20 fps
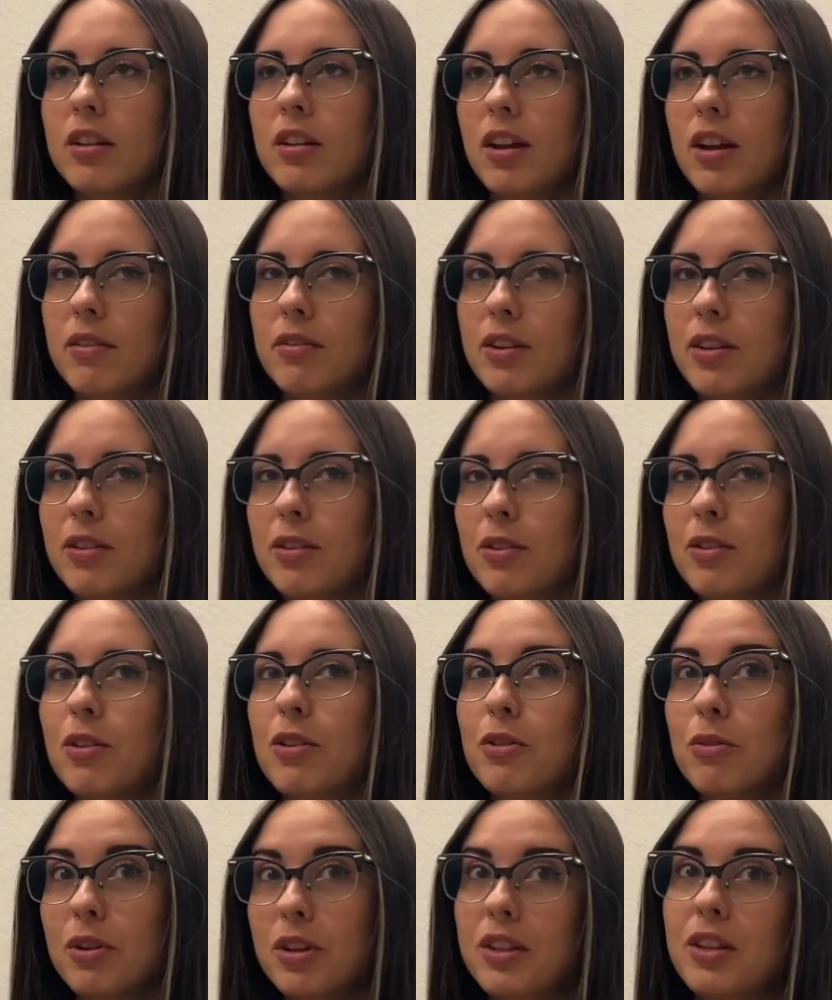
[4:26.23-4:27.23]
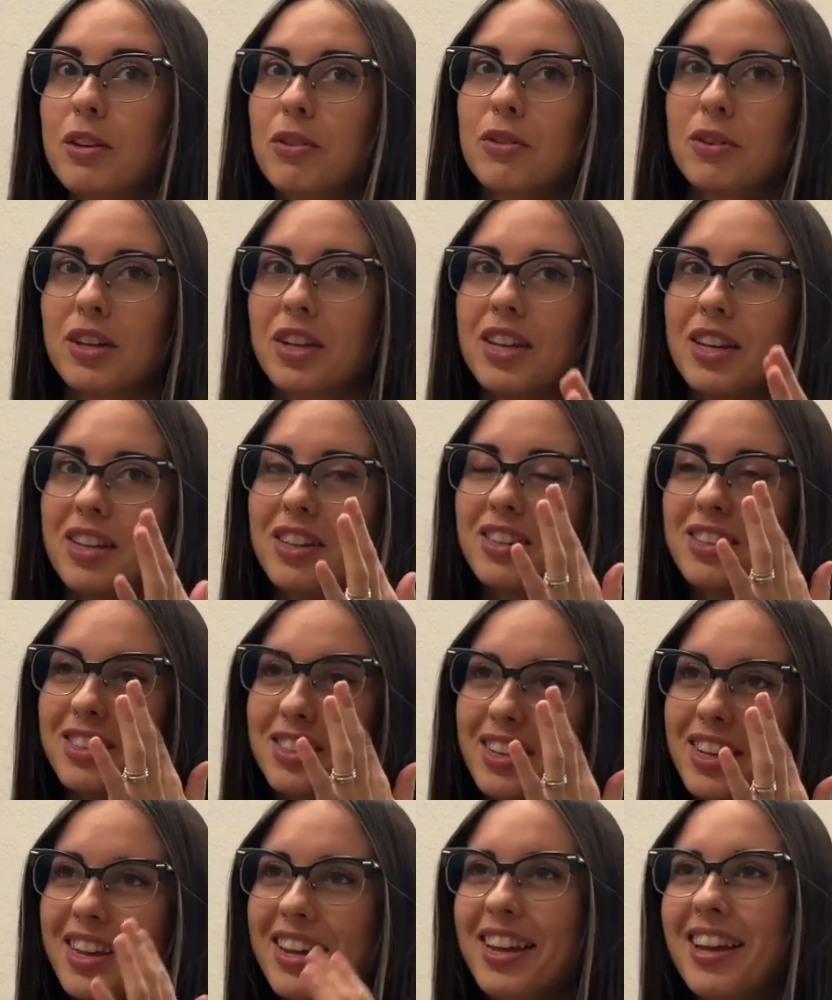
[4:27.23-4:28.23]
having three little kids,
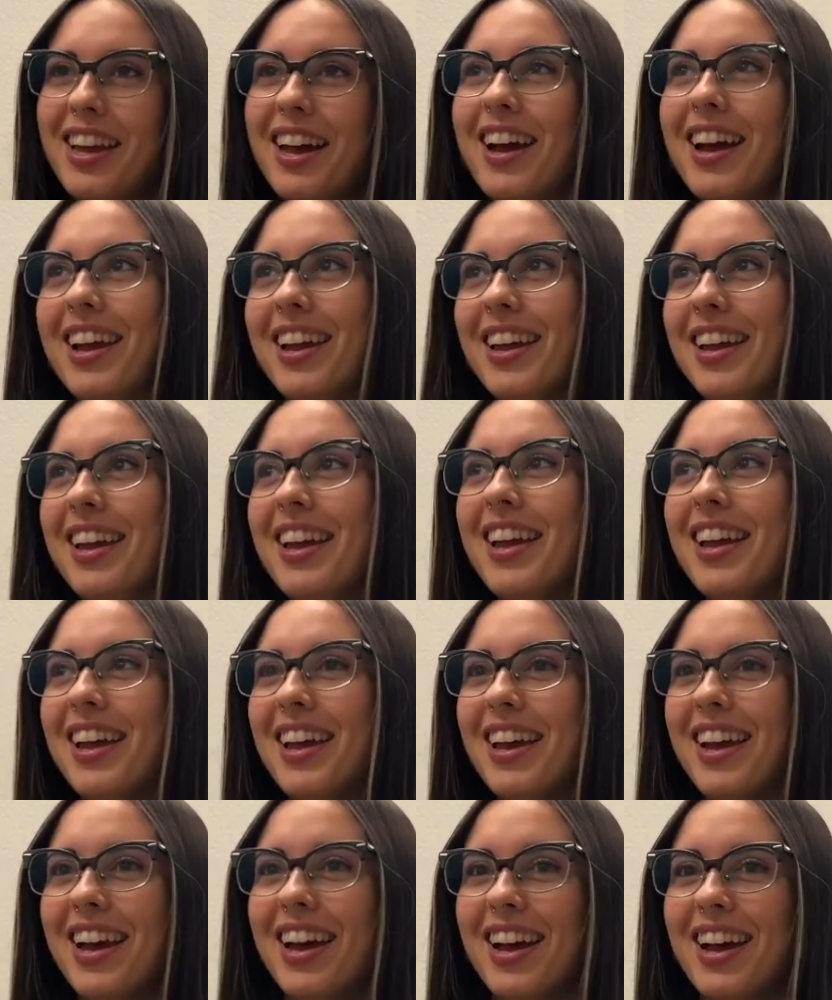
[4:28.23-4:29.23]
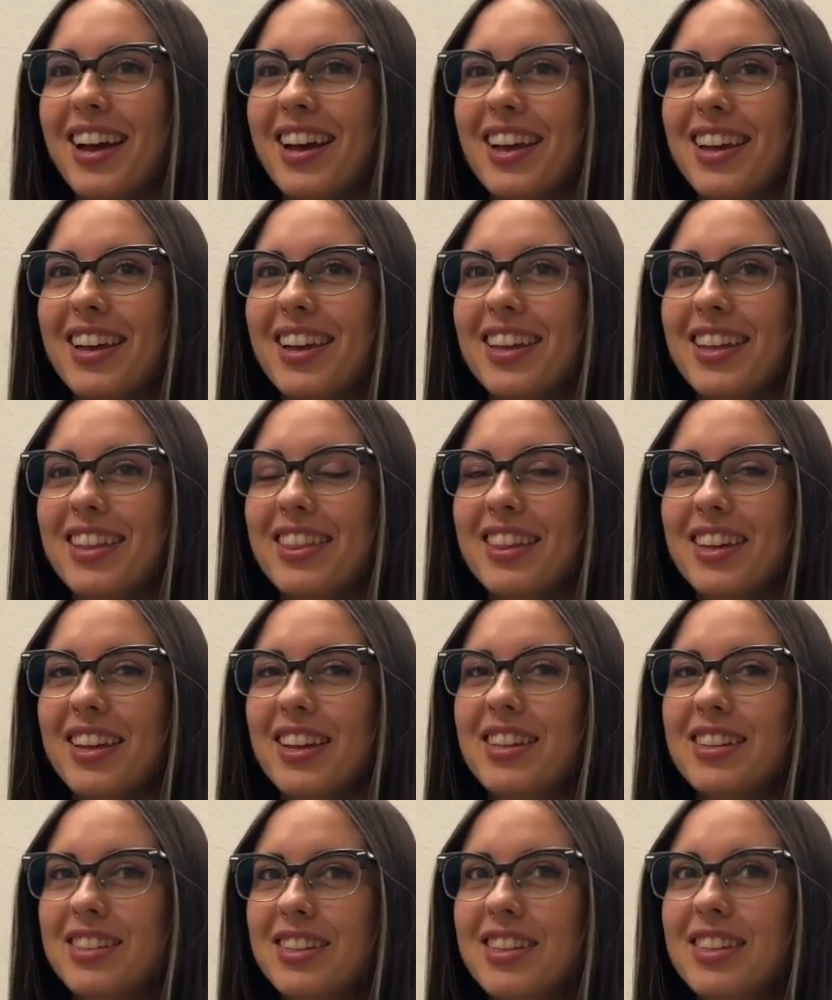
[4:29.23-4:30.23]
I think
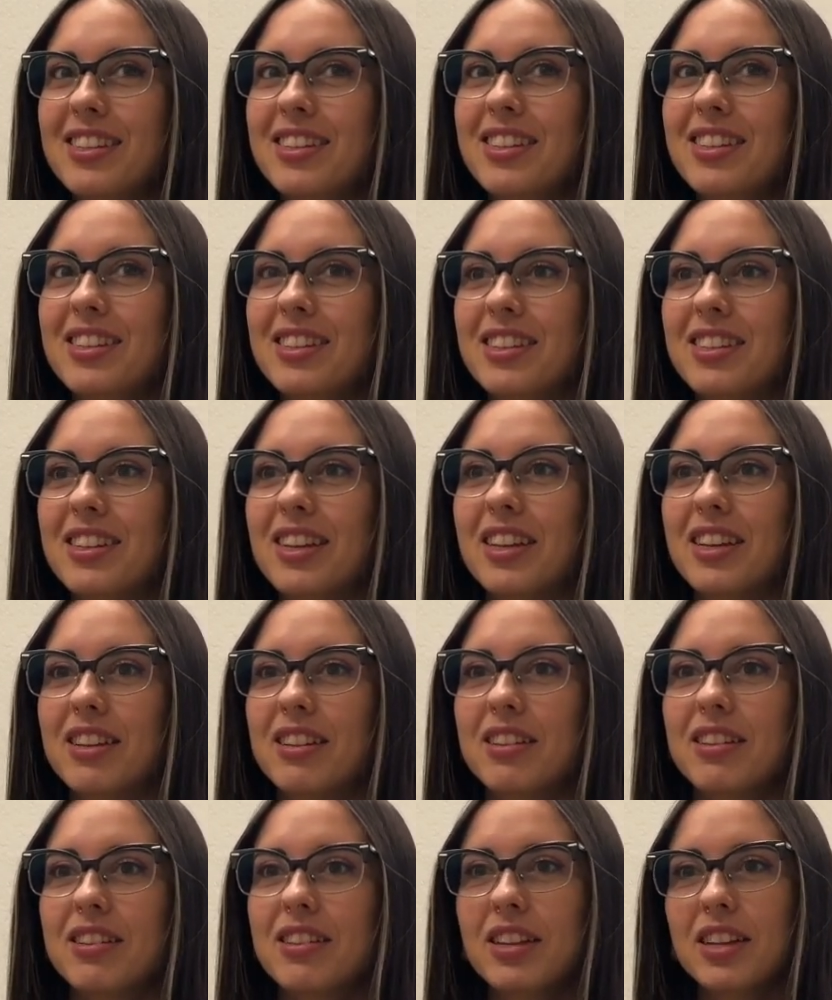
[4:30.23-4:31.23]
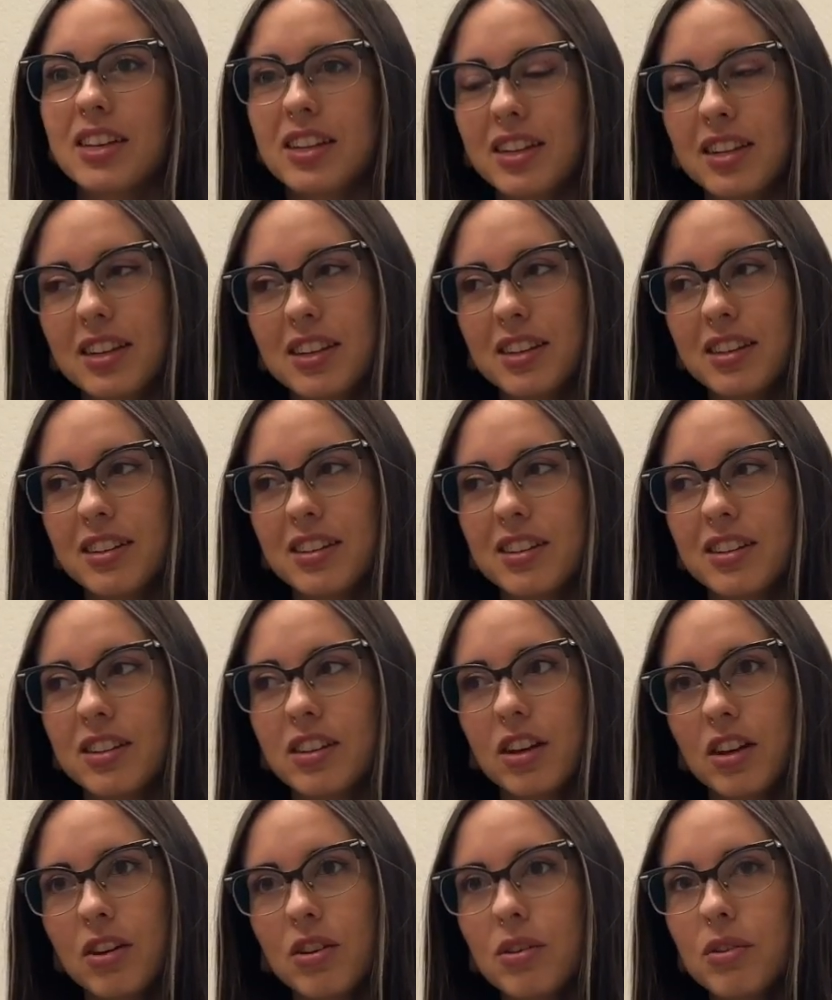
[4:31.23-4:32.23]
it's easy to like let it
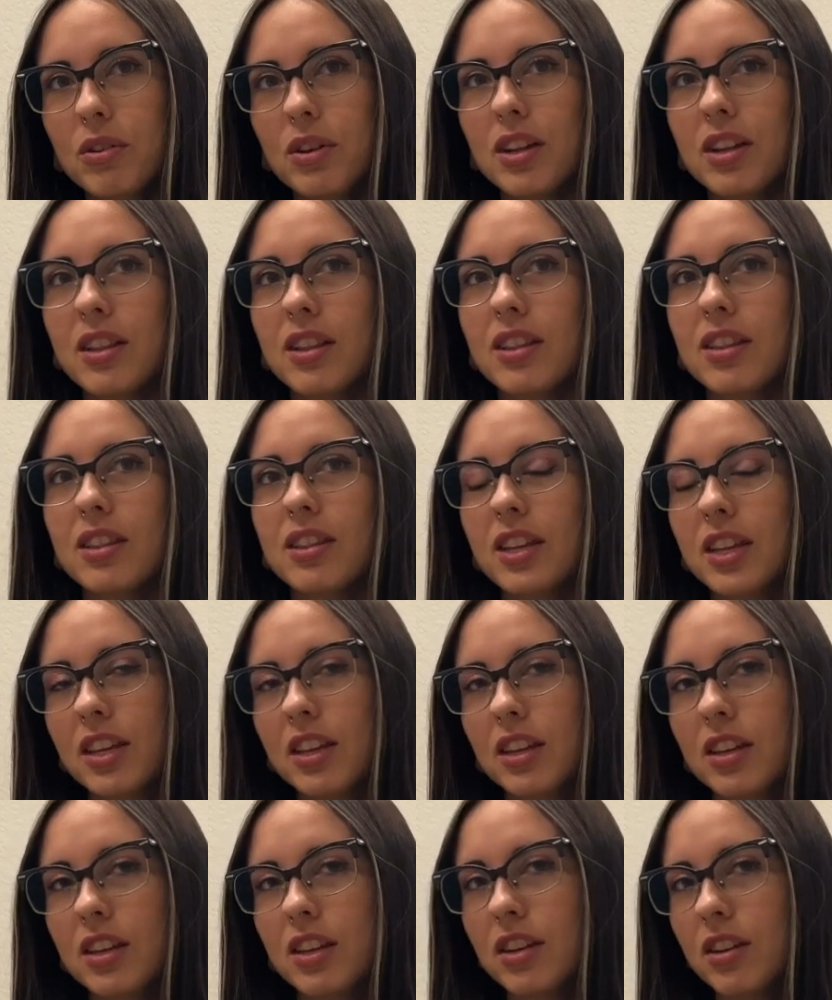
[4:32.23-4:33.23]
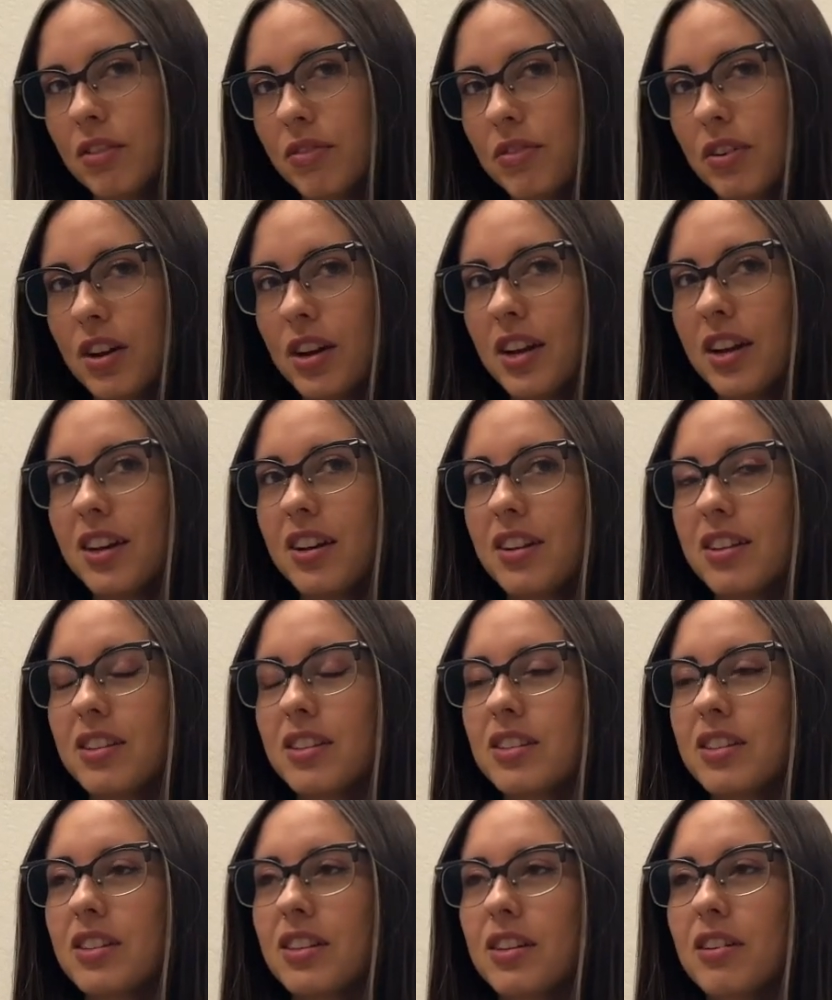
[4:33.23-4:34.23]
go and think you're fine and
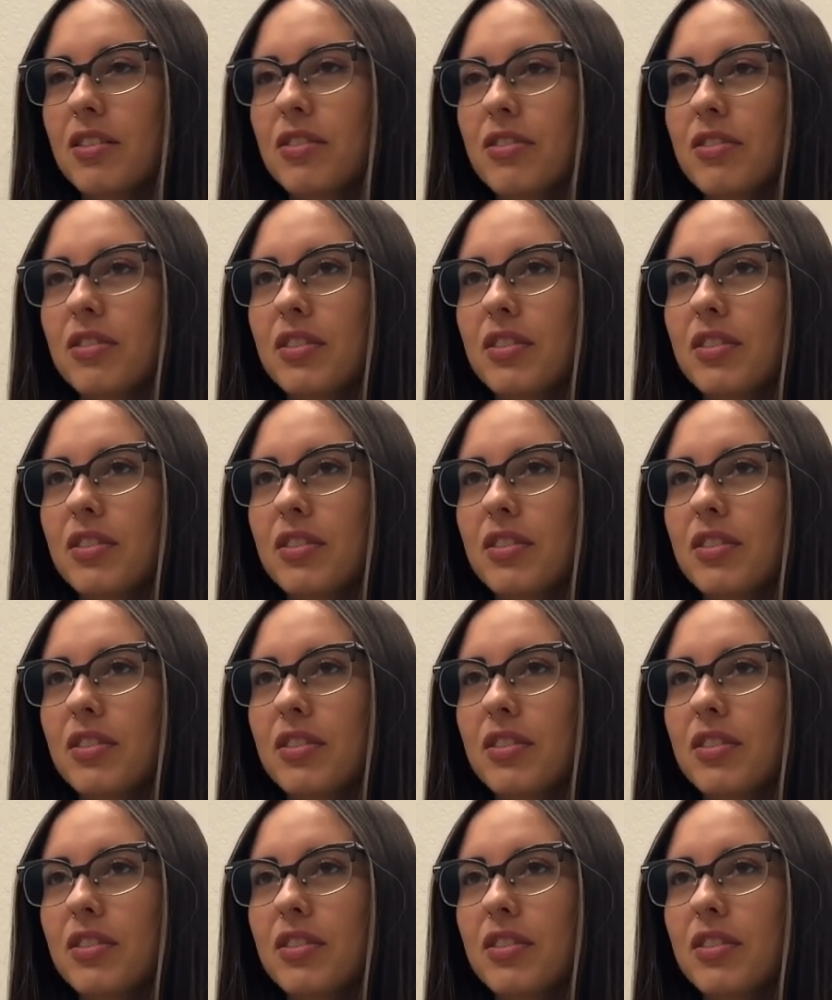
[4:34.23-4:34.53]
stuff,